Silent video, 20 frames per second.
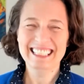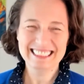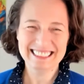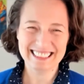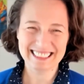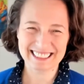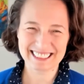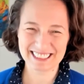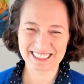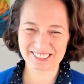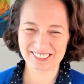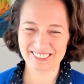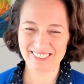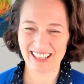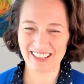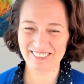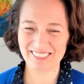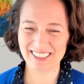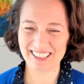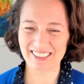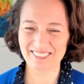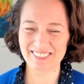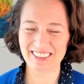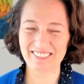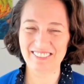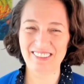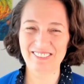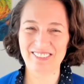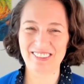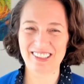Just as we're wrapping up,
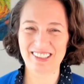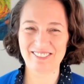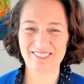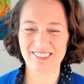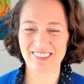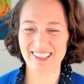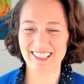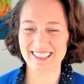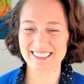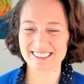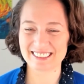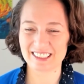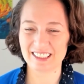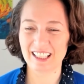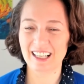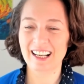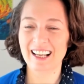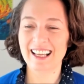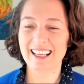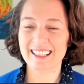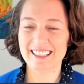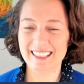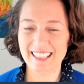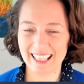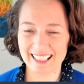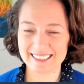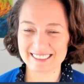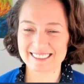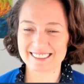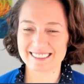let me put up one answer.
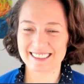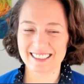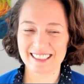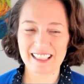Yes,